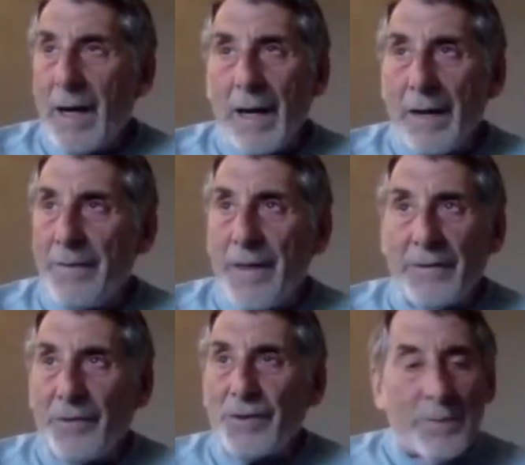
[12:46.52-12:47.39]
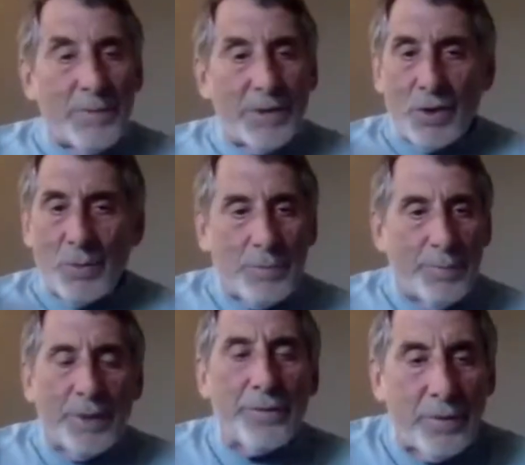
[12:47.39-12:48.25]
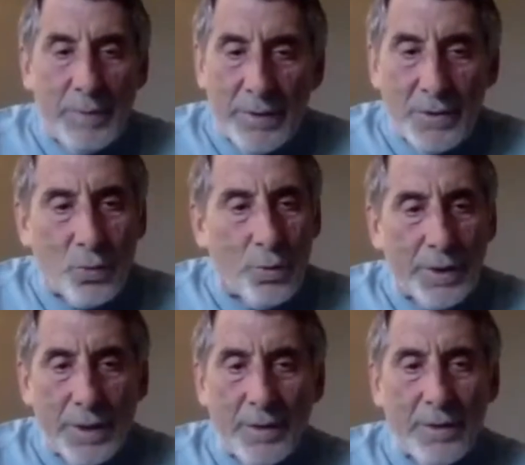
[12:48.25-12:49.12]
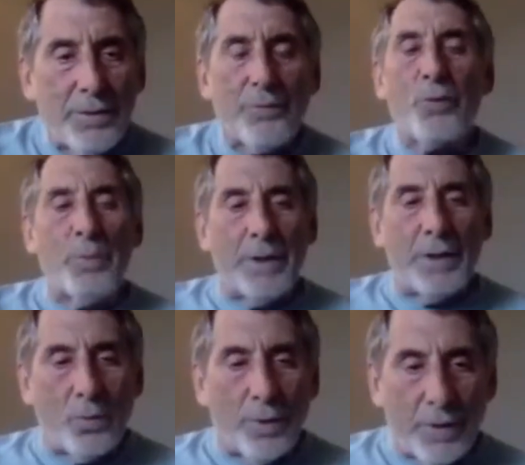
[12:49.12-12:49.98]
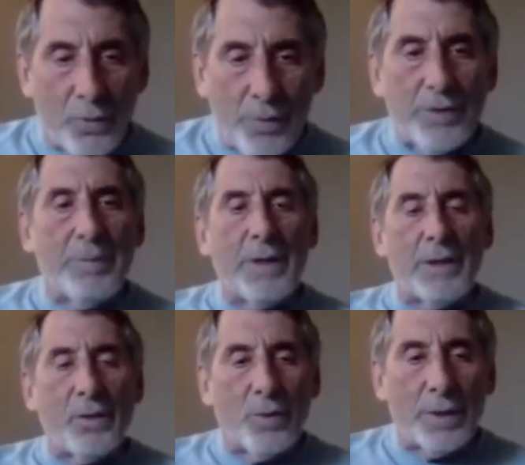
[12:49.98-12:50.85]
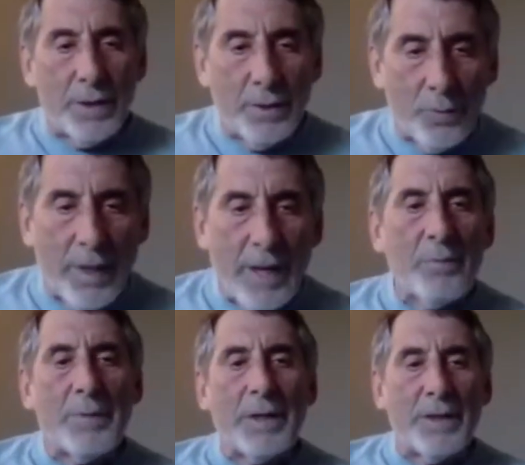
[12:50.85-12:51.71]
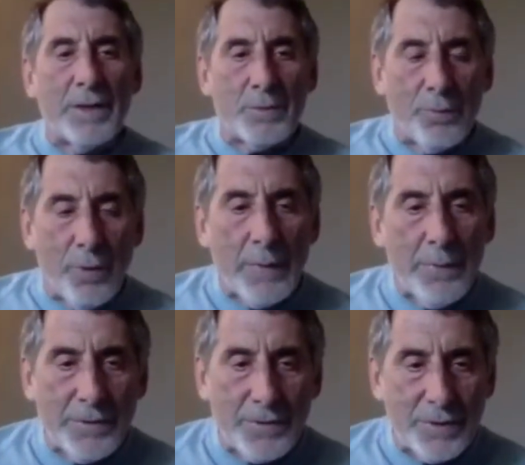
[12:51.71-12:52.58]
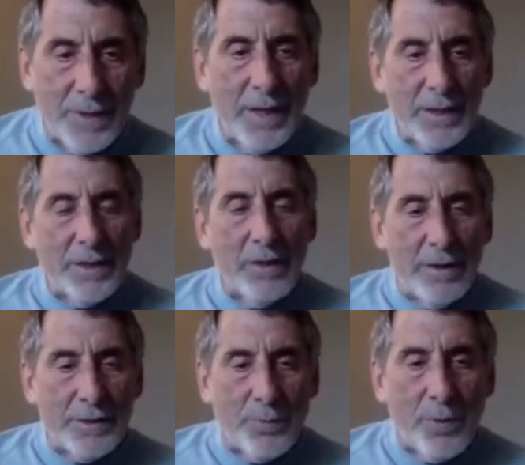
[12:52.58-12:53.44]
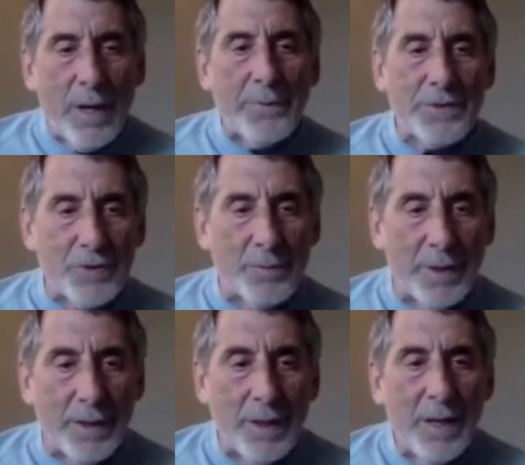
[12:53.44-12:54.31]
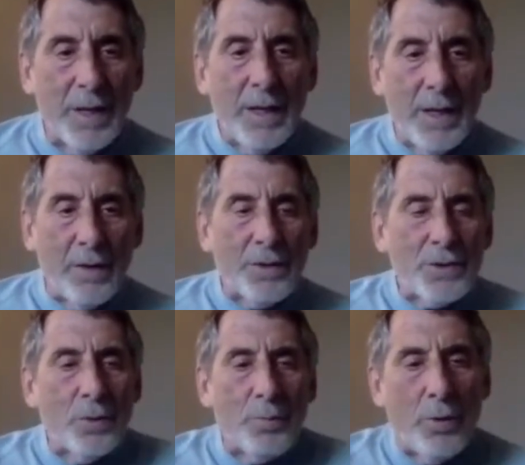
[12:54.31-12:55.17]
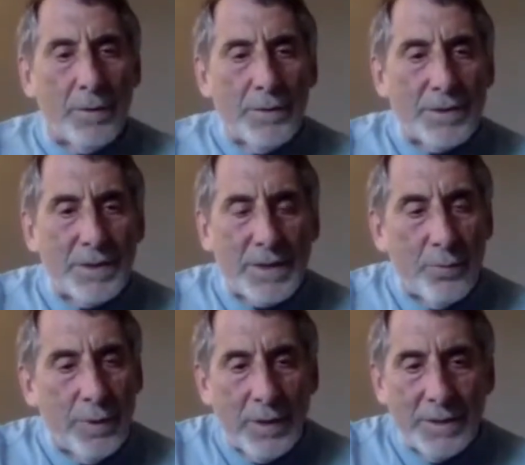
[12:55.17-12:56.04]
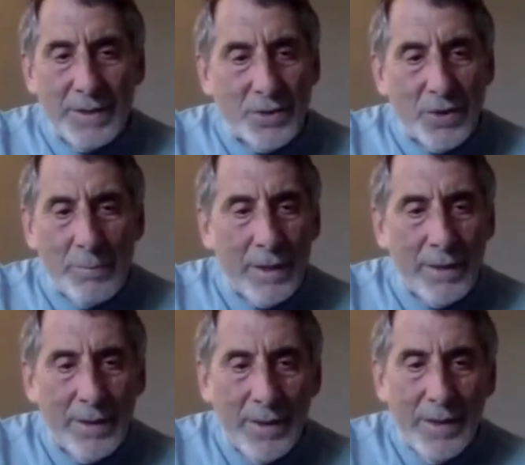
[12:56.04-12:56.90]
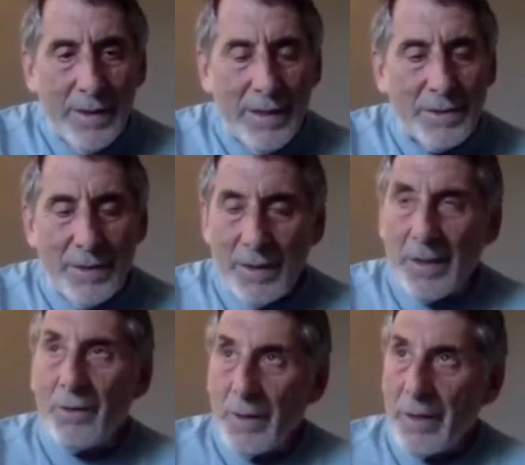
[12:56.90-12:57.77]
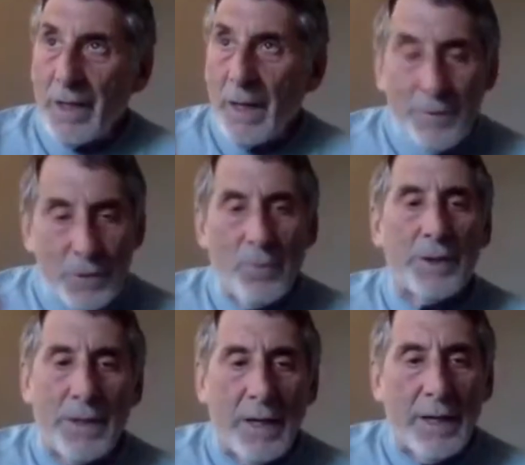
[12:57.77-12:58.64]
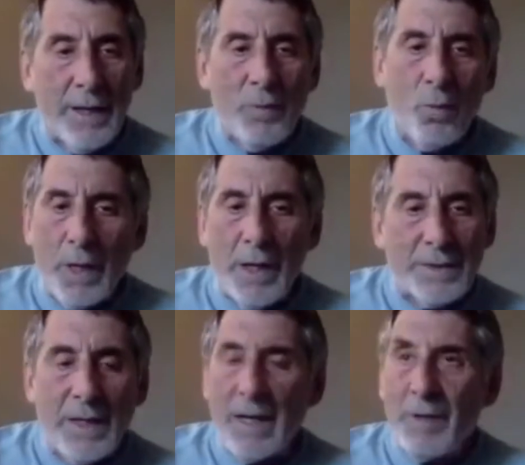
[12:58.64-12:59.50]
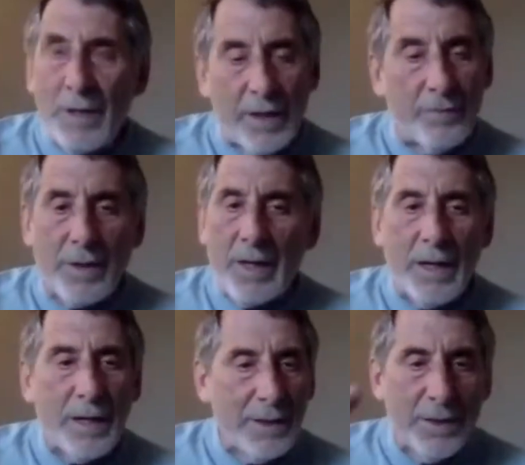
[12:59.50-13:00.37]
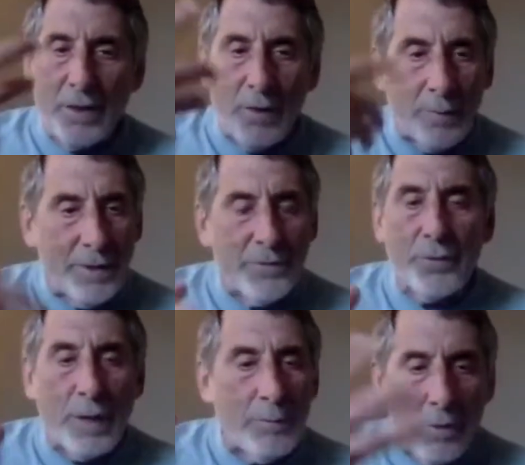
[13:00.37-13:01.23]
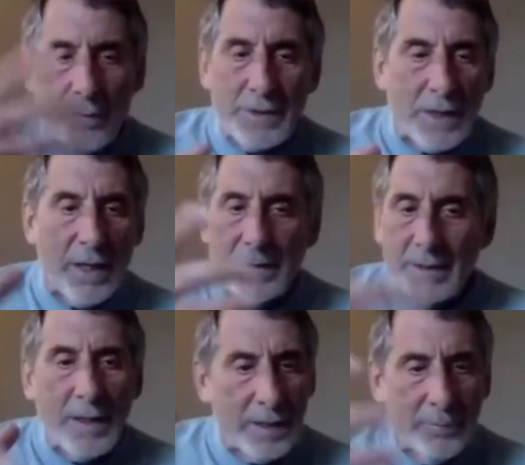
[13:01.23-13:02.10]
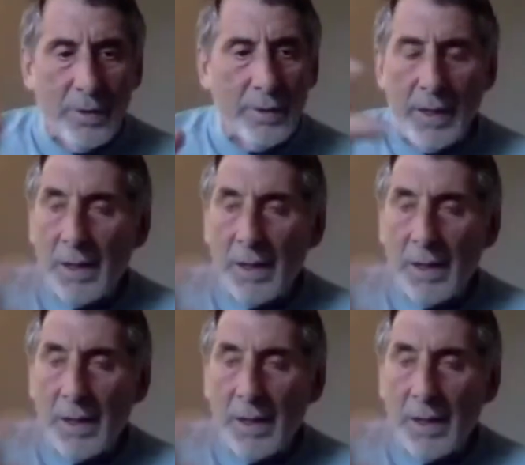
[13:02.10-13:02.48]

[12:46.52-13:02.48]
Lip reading: there's something so much bigger than me that's working through me and working with me and working around me and has brought this to me. And also part of this is I realize it's not my it's I'm a smart guy, I'm a wise guy, I'm a clever guy, I'm all these guys. Yeah, I can be all that.